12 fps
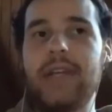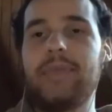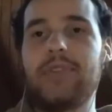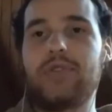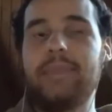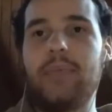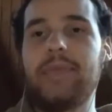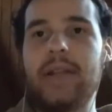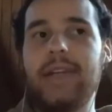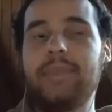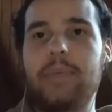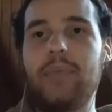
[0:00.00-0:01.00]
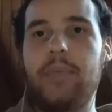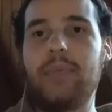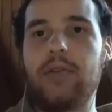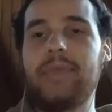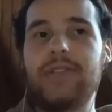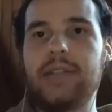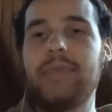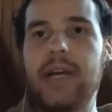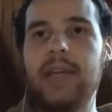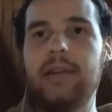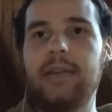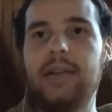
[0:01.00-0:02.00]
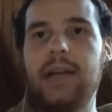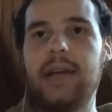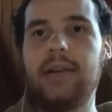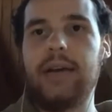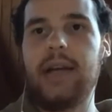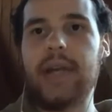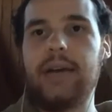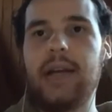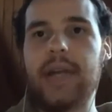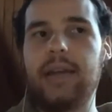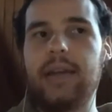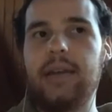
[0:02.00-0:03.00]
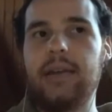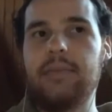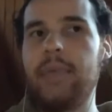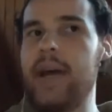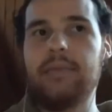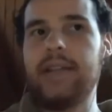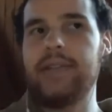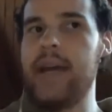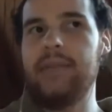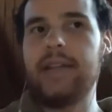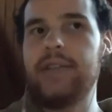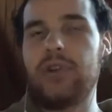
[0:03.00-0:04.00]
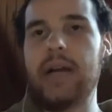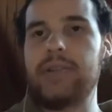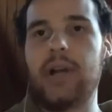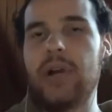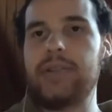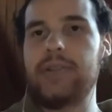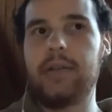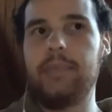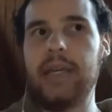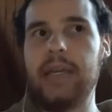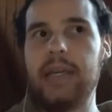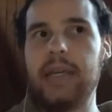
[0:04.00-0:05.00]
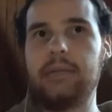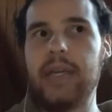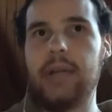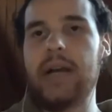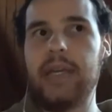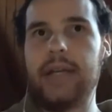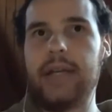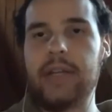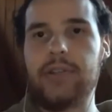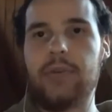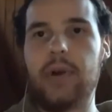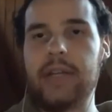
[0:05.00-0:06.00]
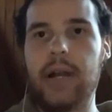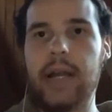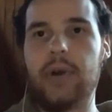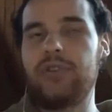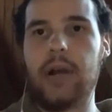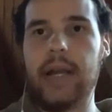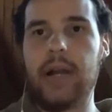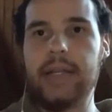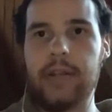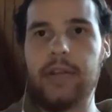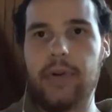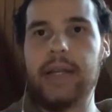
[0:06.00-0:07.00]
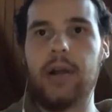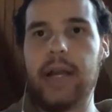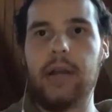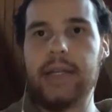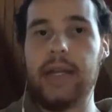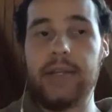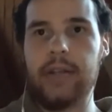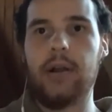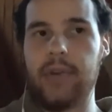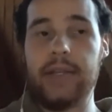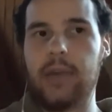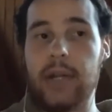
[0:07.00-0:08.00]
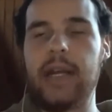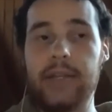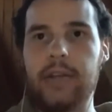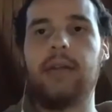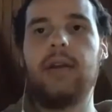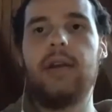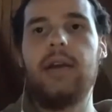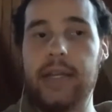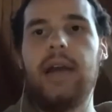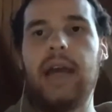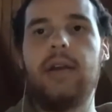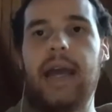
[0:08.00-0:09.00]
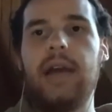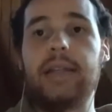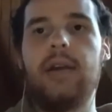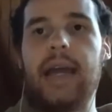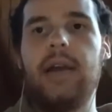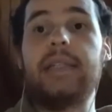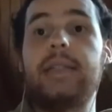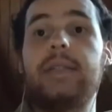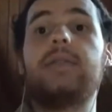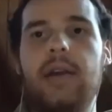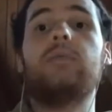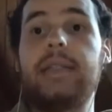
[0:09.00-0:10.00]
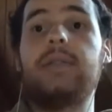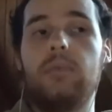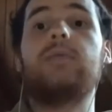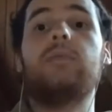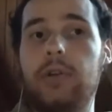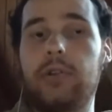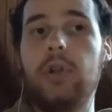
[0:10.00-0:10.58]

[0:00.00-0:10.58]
straight up when he proposed that to me? I was like, Mike doesn't have to try as hard to be as funny as you are, and he's funnier than you are, and he's not even a comedian. And he looked,